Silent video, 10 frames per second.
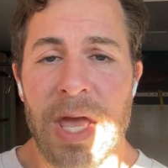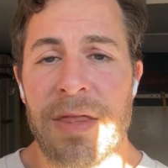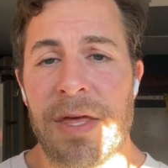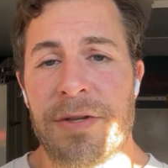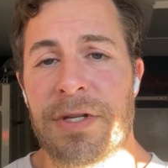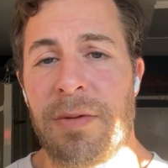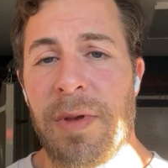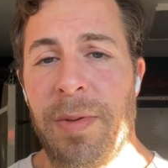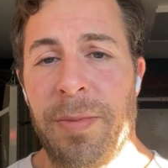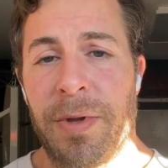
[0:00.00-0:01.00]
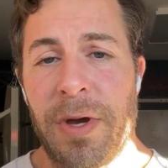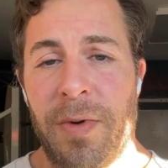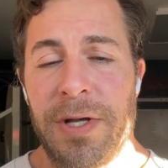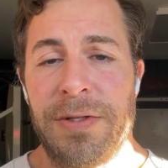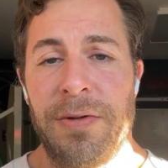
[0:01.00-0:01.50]
And then there's going to be people that
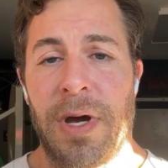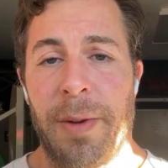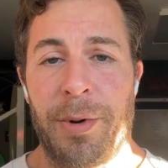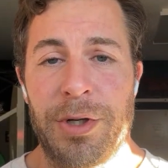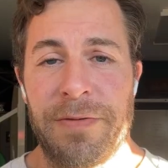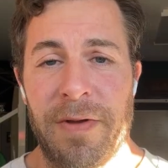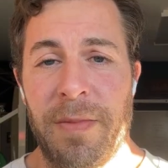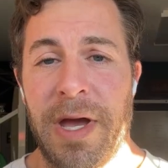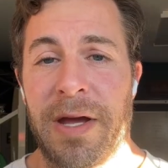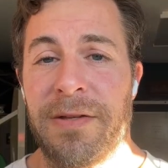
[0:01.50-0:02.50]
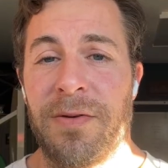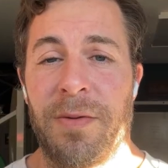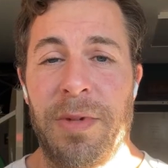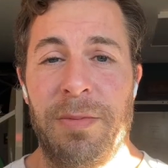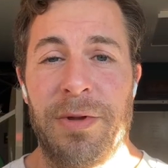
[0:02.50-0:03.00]
want to hypertrophy max,
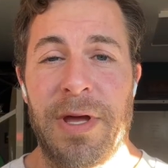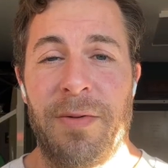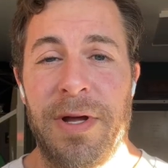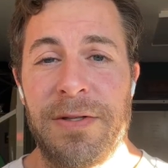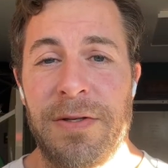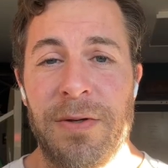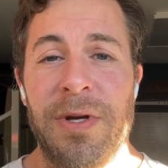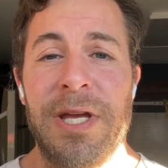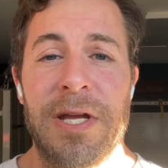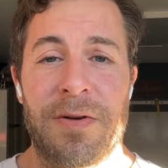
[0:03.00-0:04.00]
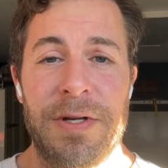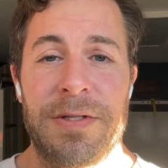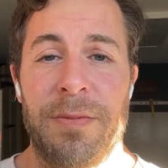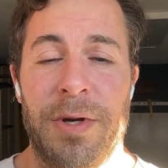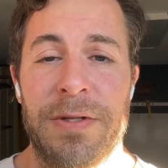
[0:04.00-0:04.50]
or people that want to
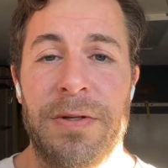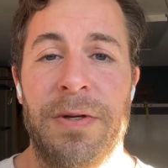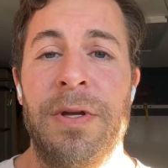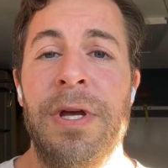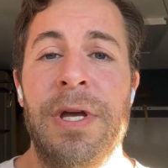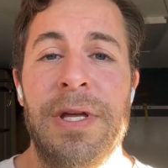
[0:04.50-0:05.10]
increase their muscle